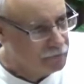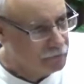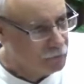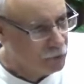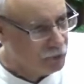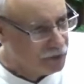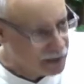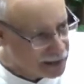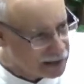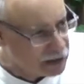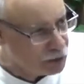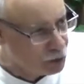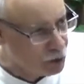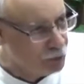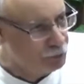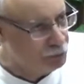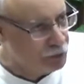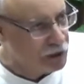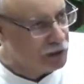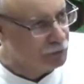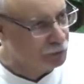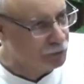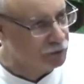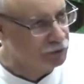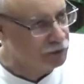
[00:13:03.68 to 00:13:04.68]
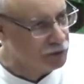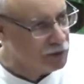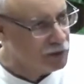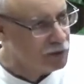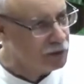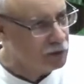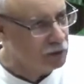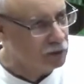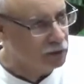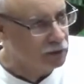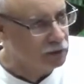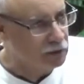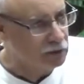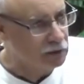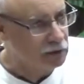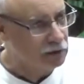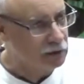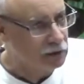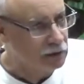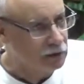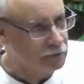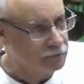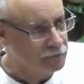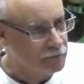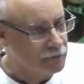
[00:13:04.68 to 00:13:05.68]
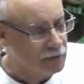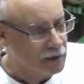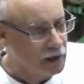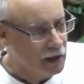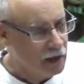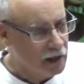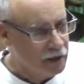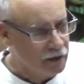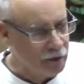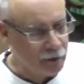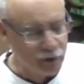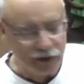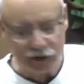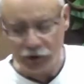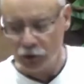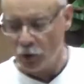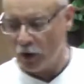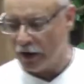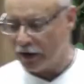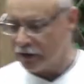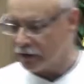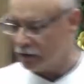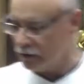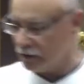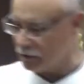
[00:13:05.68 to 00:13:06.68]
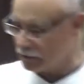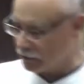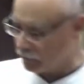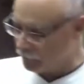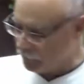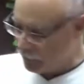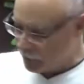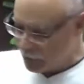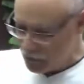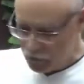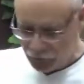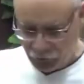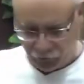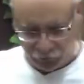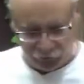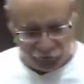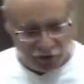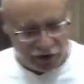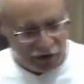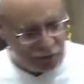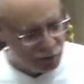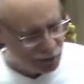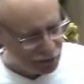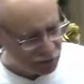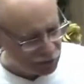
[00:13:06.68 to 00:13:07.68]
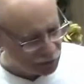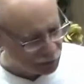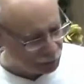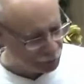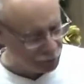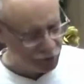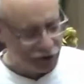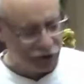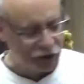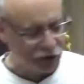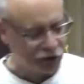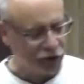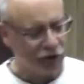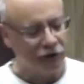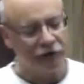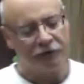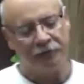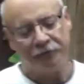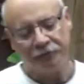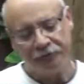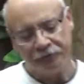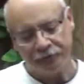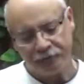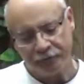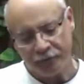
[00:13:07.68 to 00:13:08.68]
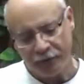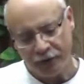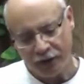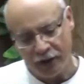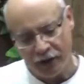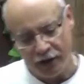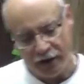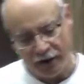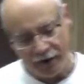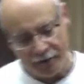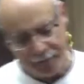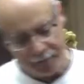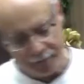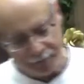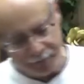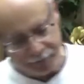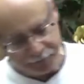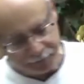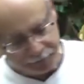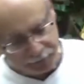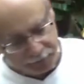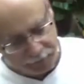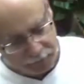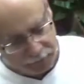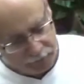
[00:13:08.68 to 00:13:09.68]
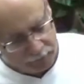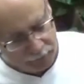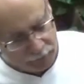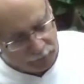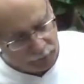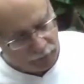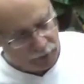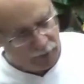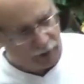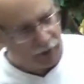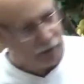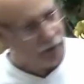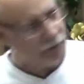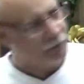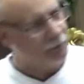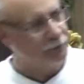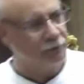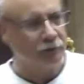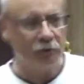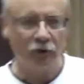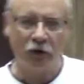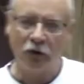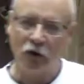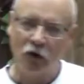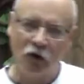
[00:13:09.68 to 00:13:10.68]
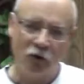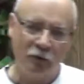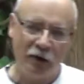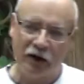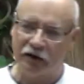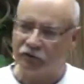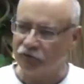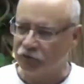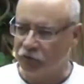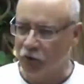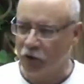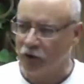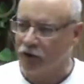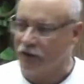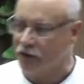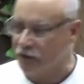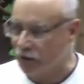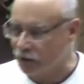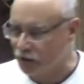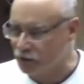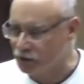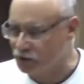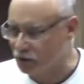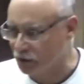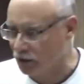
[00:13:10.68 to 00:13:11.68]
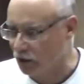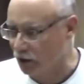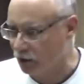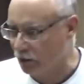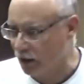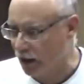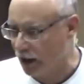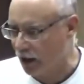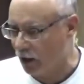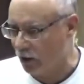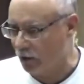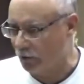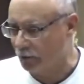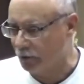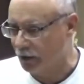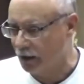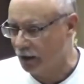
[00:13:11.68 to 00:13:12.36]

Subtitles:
Well, that's what people do. There's a very famous preacher about 40 years ago now.